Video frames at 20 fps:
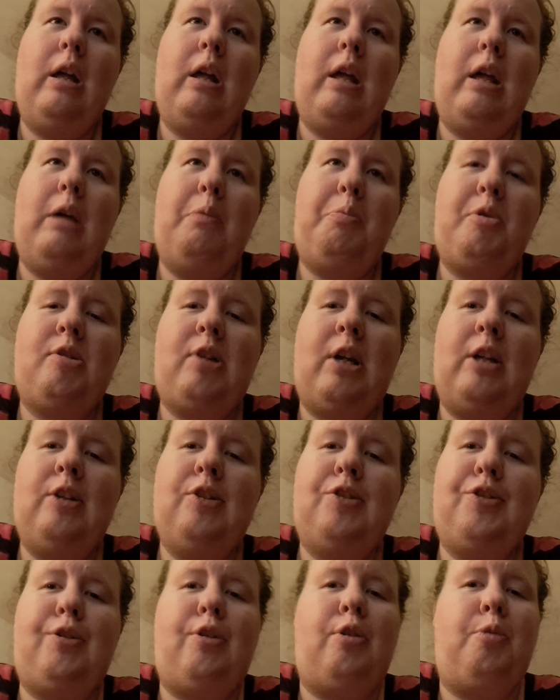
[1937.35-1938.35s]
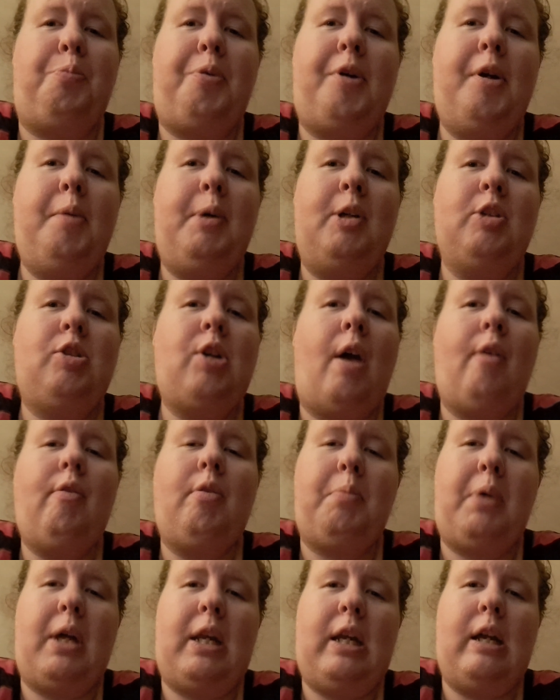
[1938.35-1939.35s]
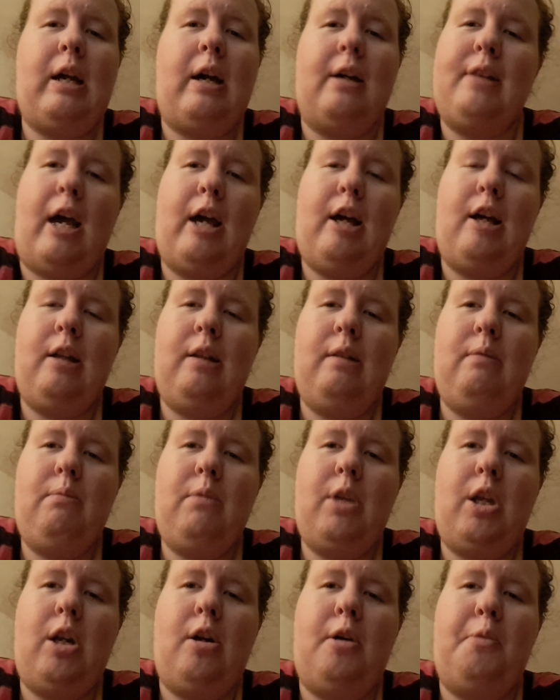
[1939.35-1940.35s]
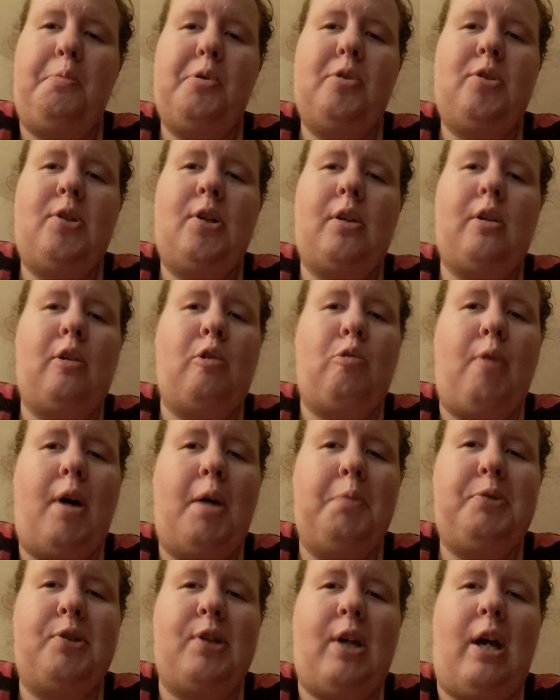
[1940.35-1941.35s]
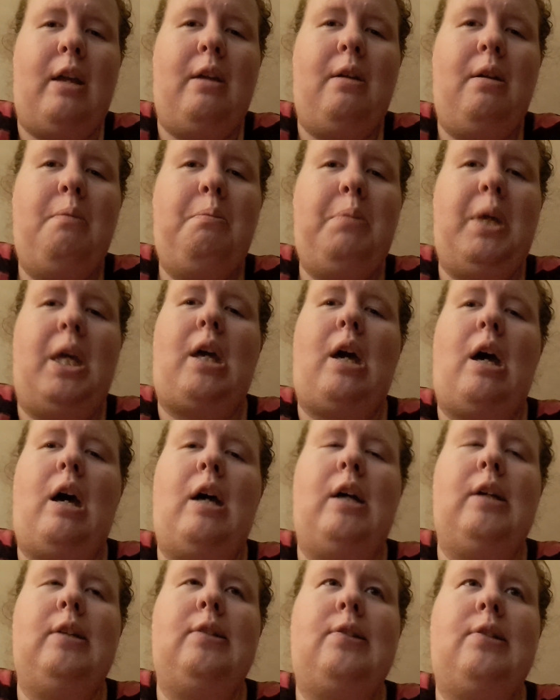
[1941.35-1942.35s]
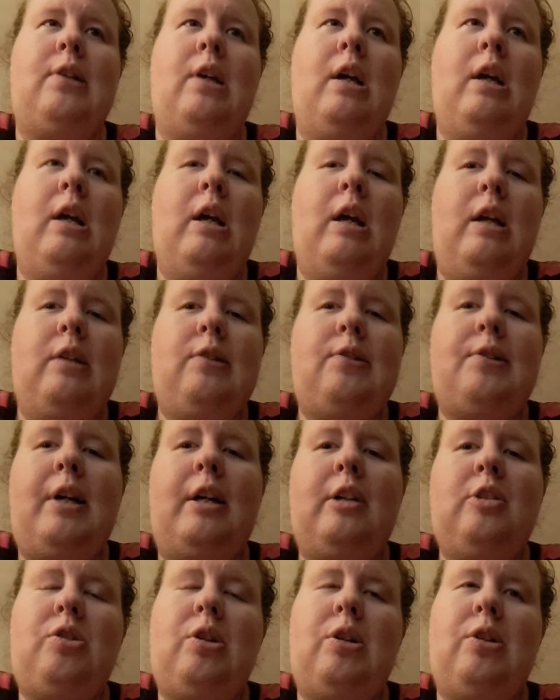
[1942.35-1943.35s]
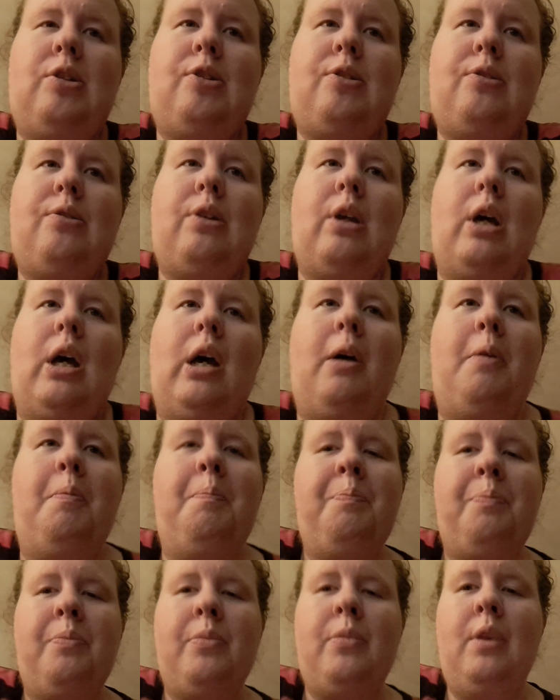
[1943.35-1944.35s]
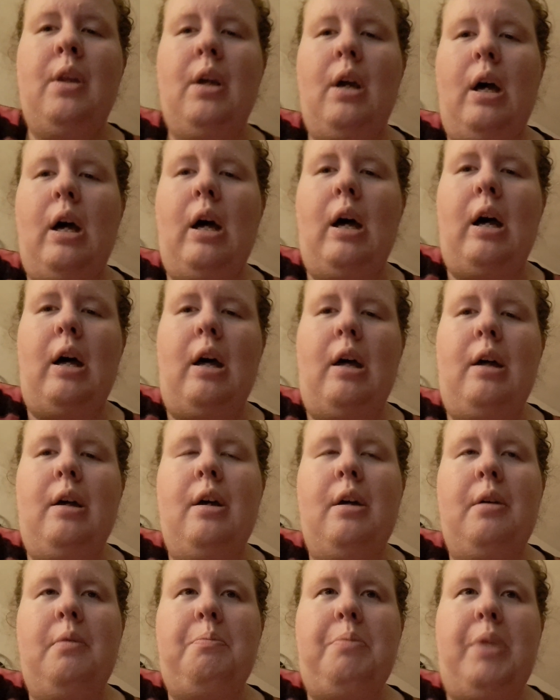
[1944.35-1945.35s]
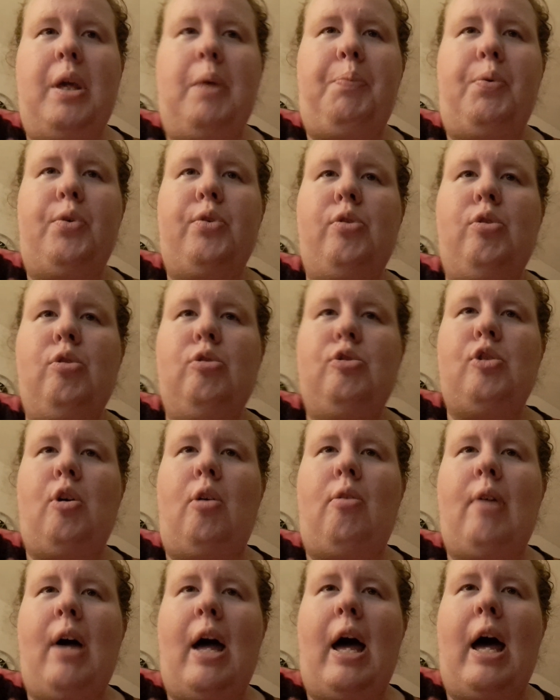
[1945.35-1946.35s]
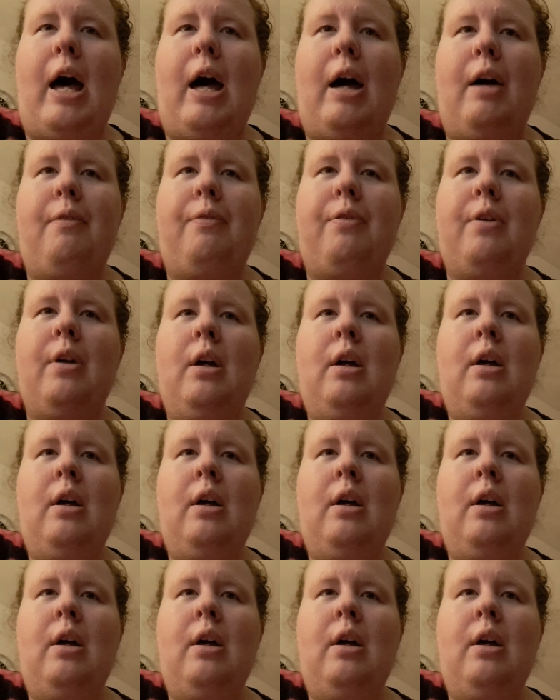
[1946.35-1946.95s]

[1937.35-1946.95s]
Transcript: it pertains to pretty much everybody on that, you know, particular website because it's not just the uh, people who don't have